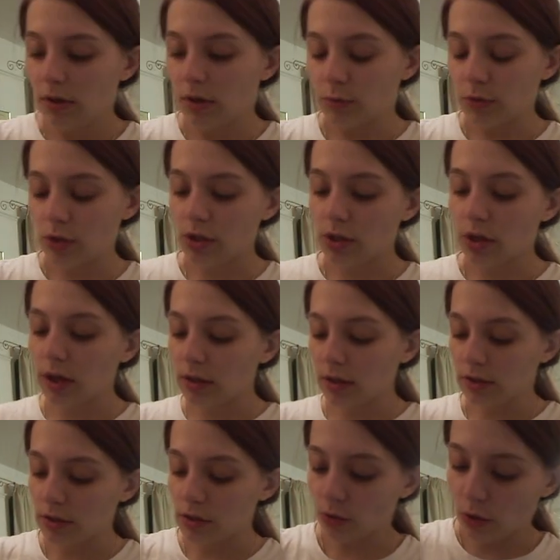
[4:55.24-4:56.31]
I'm just turning it
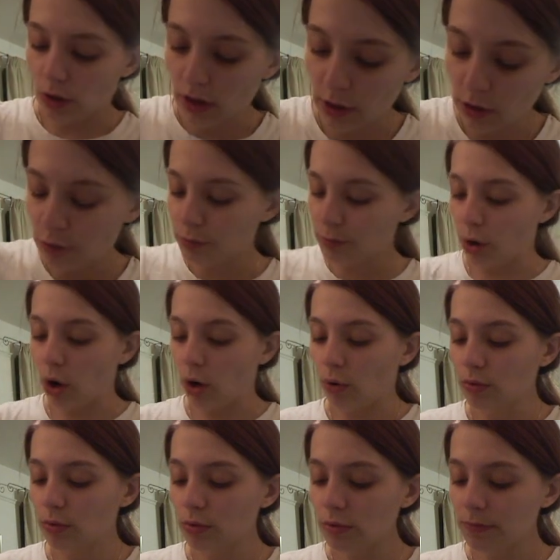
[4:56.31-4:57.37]
into a little
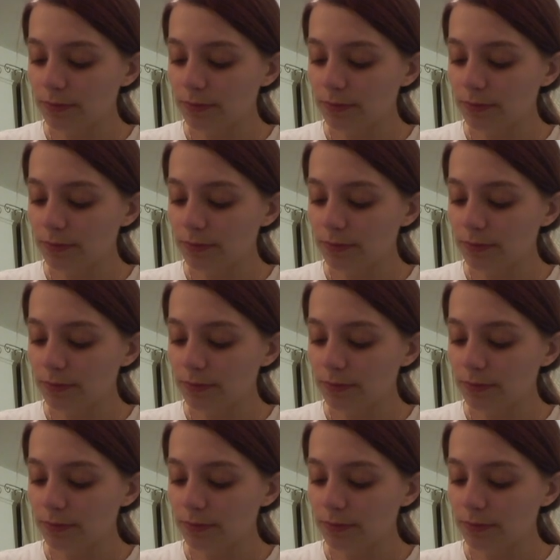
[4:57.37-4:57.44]
bowl.